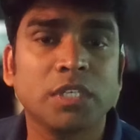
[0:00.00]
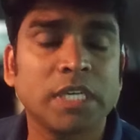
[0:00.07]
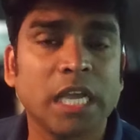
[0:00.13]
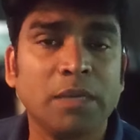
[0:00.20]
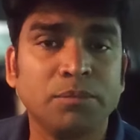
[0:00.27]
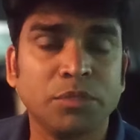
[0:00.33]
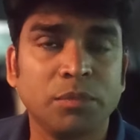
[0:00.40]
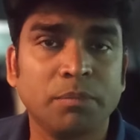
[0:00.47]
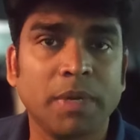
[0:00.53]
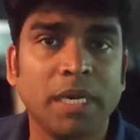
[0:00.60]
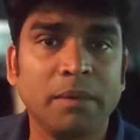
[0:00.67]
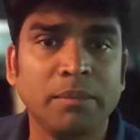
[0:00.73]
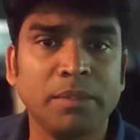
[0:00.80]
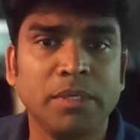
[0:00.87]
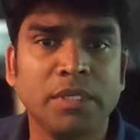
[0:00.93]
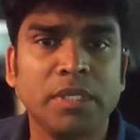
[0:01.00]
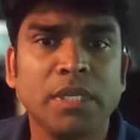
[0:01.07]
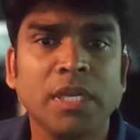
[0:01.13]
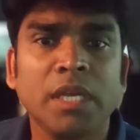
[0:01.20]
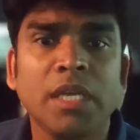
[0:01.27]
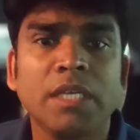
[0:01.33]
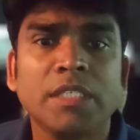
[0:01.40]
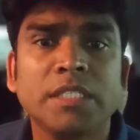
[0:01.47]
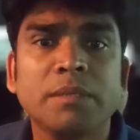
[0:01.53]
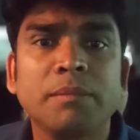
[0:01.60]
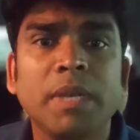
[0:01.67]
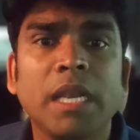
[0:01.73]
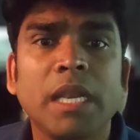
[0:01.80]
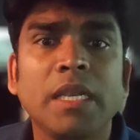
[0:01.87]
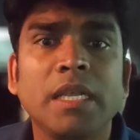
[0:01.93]
or types of parameters.
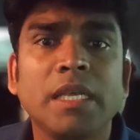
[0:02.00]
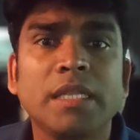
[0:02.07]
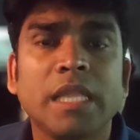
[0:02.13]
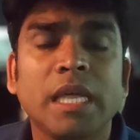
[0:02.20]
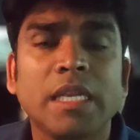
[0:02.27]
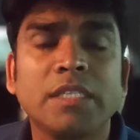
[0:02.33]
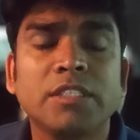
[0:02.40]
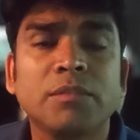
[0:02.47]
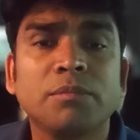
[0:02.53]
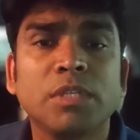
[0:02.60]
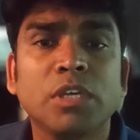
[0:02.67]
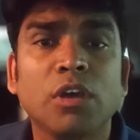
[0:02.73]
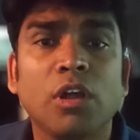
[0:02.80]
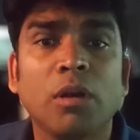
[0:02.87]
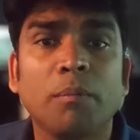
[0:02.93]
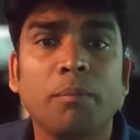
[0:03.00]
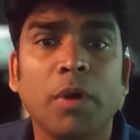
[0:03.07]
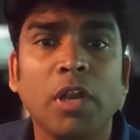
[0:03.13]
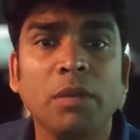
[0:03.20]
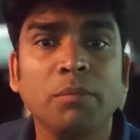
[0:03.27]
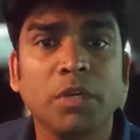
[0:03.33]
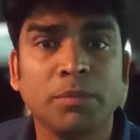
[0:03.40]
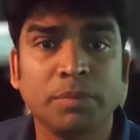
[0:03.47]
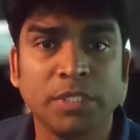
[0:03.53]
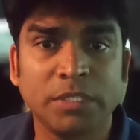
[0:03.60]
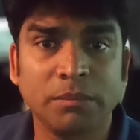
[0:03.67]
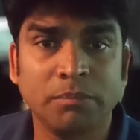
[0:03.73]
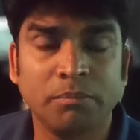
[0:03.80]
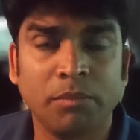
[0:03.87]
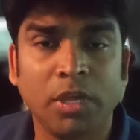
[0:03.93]
Similarly, there is something called
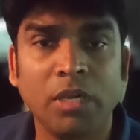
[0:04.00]
polymorphism.